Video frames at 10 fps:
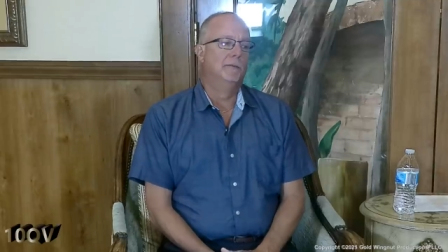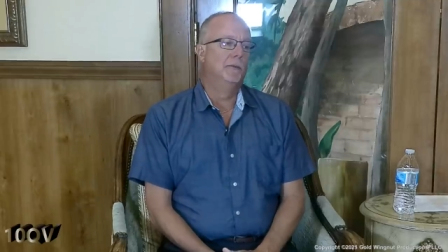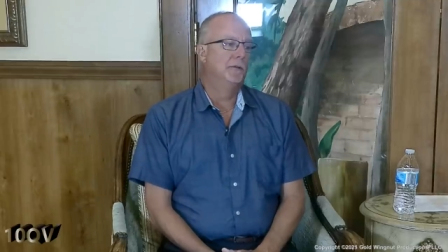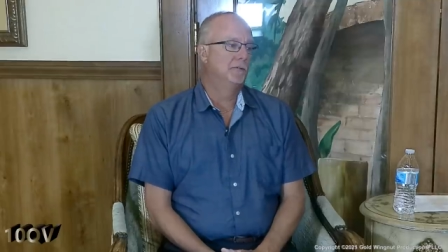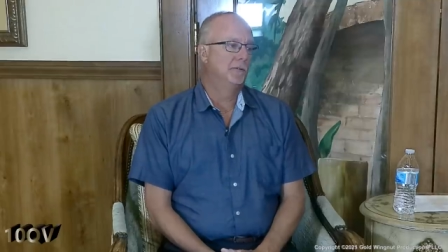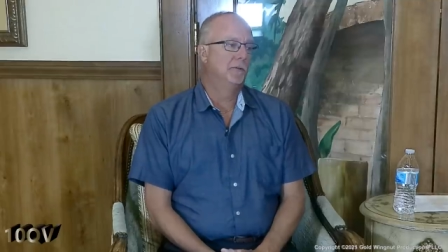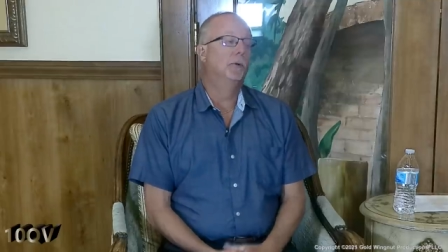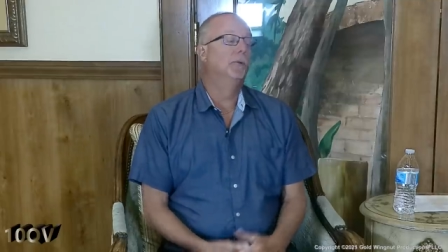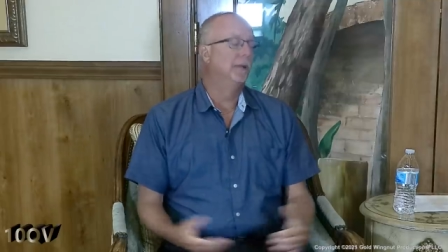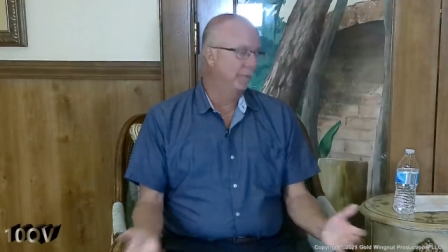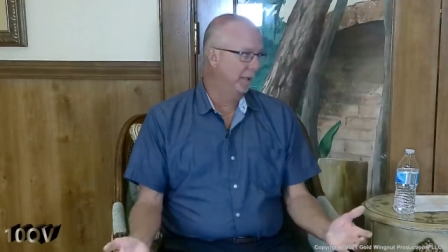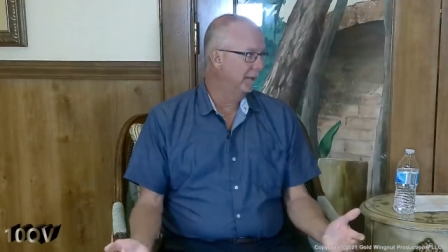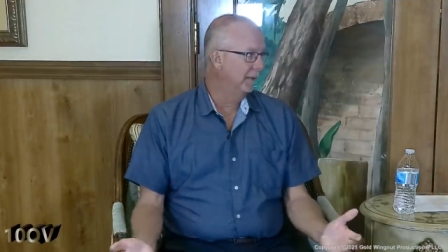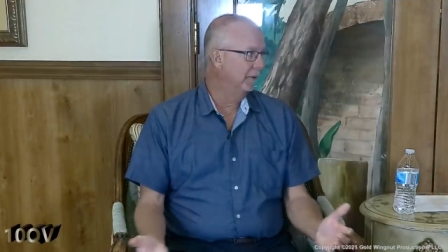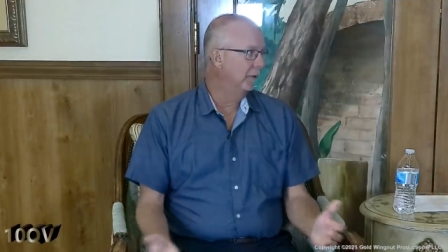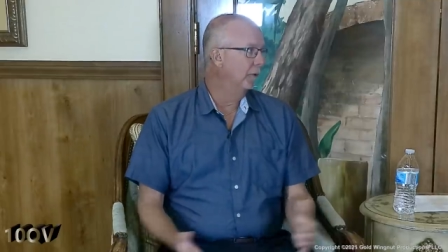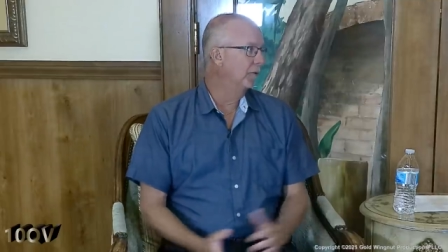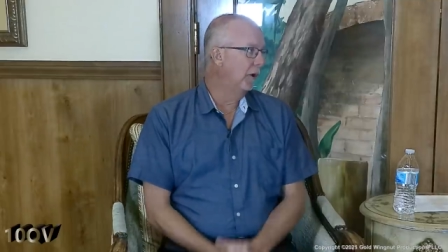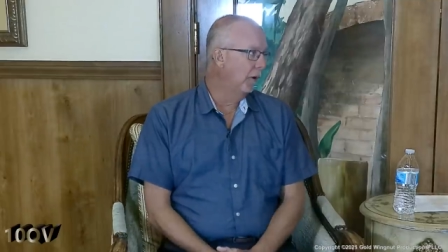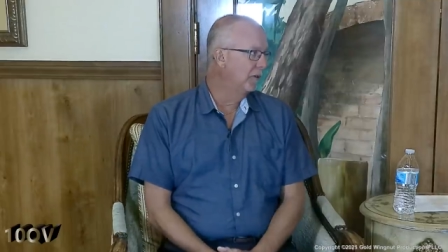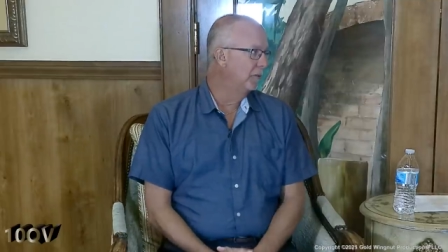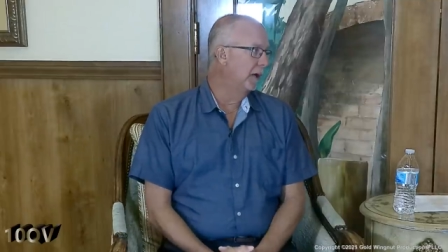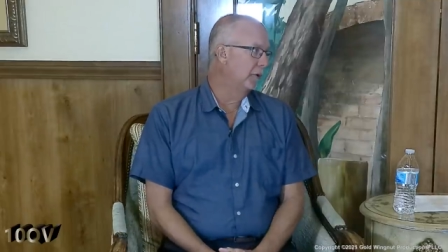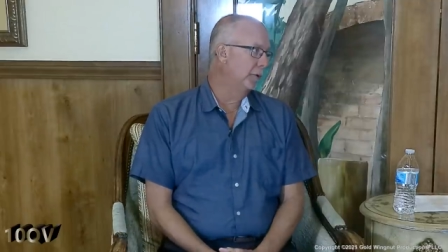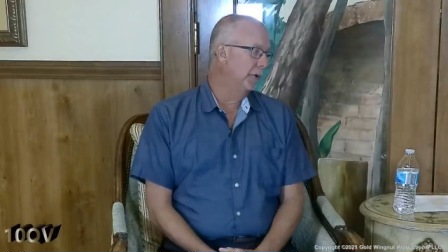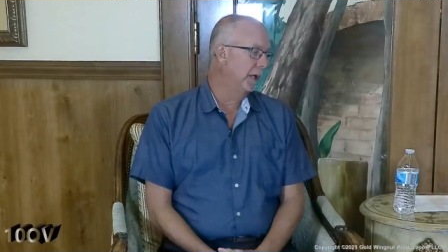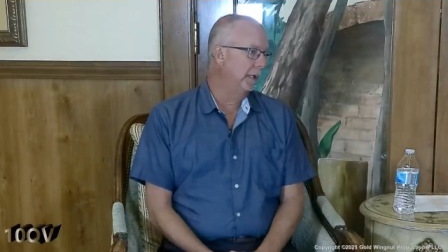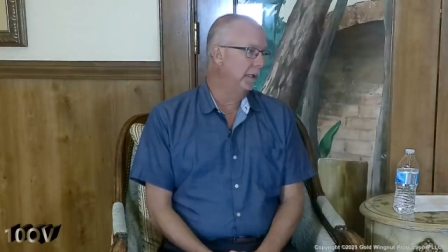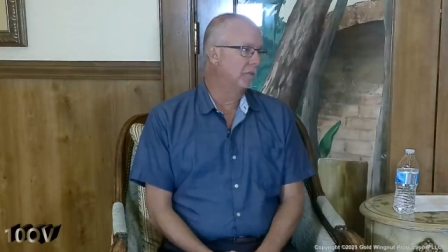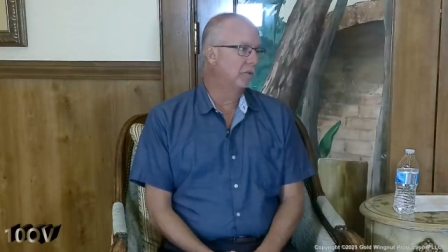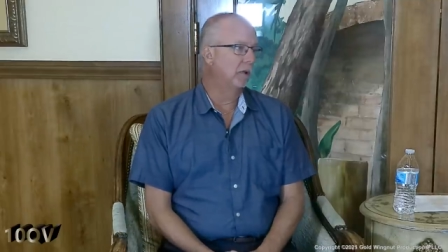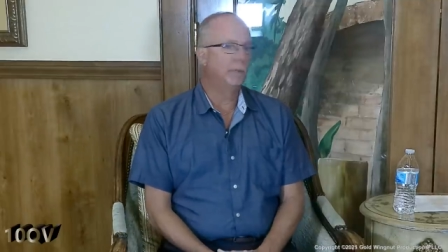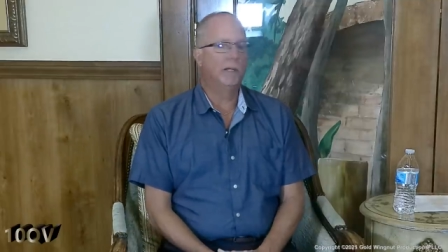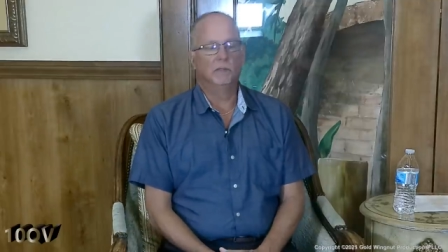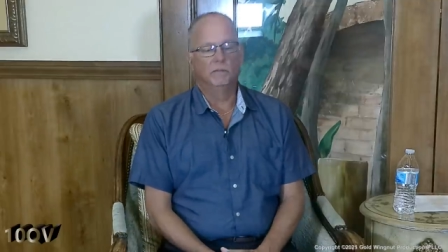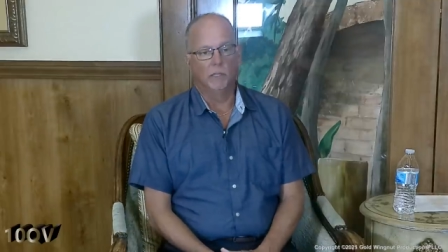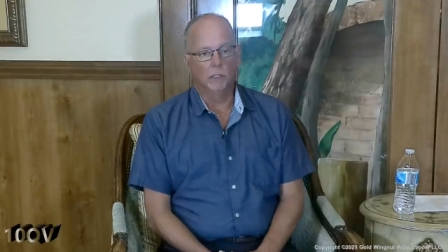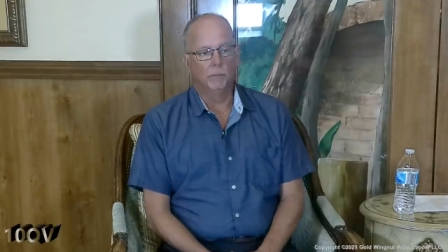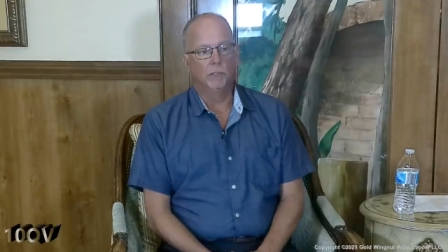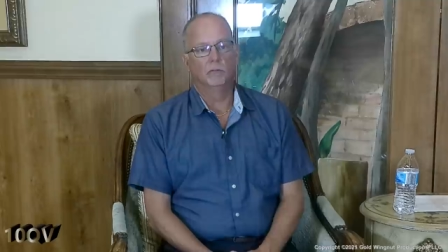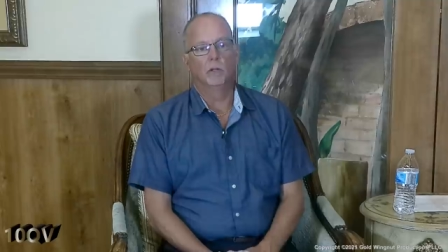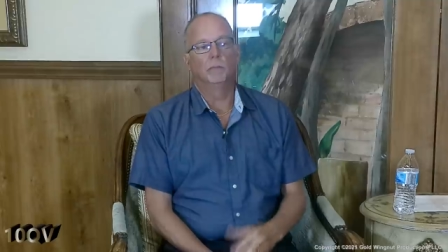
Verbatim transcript: There's no limit, you know, it's always about creating, it's all about developing, it's all